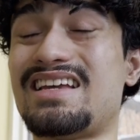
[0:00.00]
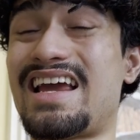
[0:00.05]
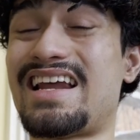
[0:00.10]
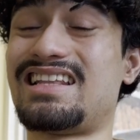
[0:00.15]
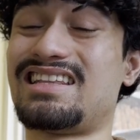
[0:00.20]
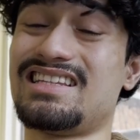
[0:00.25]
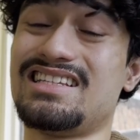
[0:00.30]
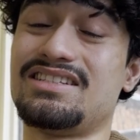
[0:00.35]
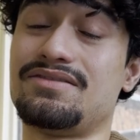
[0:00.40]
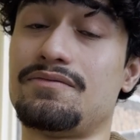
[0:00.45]

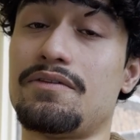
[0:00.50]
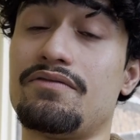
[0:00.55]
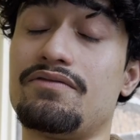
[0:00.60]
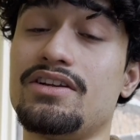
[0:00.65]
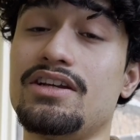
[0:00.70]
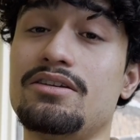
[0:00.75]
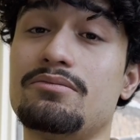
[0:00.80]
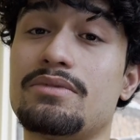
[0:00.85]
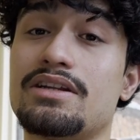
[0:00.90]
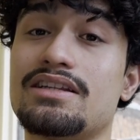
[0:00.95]
at least
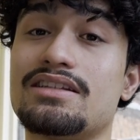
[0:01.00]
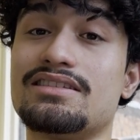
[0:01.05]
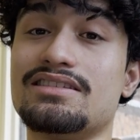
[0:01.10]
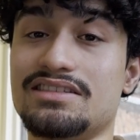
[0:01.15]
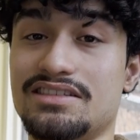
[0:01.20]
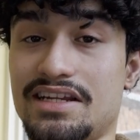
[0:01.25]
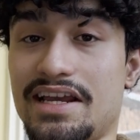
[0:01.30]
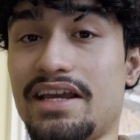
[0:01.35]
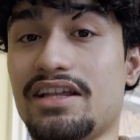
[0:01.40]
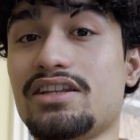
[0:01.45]
15 minutes
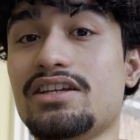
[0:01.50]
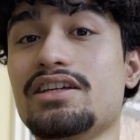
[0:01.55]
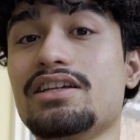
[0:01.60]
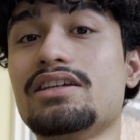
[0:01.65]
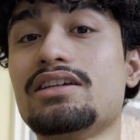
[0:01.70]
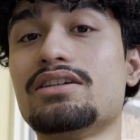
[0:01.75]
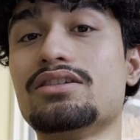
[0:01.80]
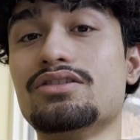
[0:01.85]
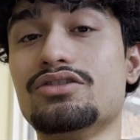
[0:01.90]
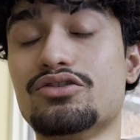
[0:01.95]

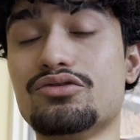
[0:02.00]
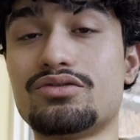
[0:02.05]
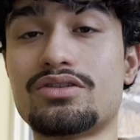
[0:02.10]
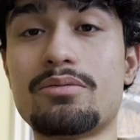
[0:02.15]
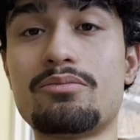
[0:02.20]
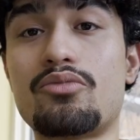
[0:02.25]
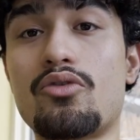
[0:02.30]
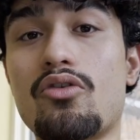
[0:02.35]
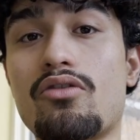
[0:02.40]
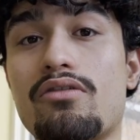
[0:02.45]
daily, do
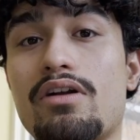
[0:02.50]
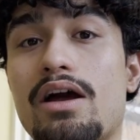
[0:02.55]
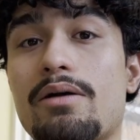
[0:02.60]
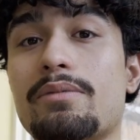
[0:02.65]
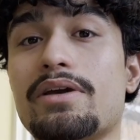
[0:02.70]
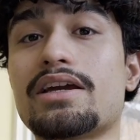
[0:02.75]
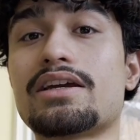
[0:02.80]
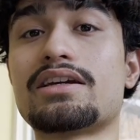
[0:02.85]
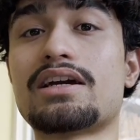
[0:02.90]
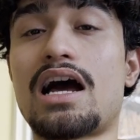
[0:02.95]
some
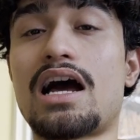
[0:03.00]
programming,